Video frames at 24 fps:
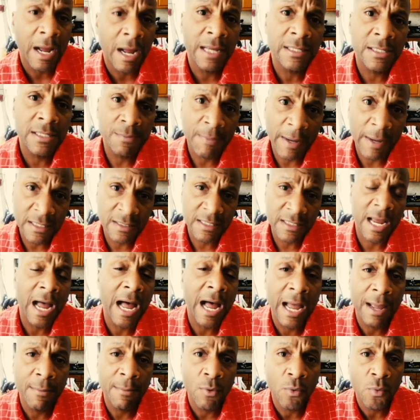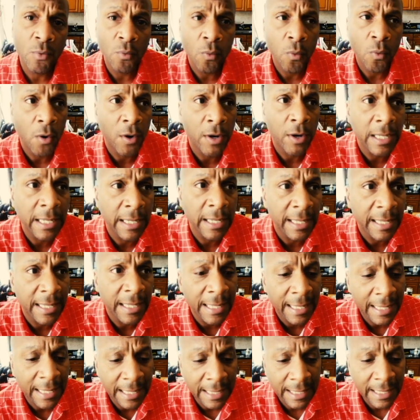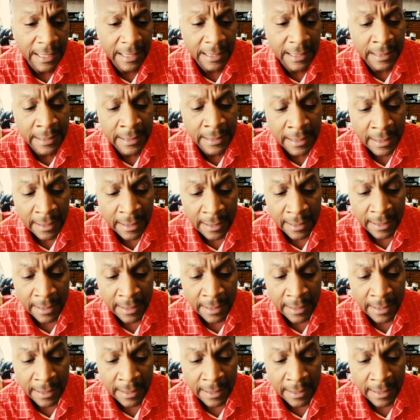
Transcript: I spent time working in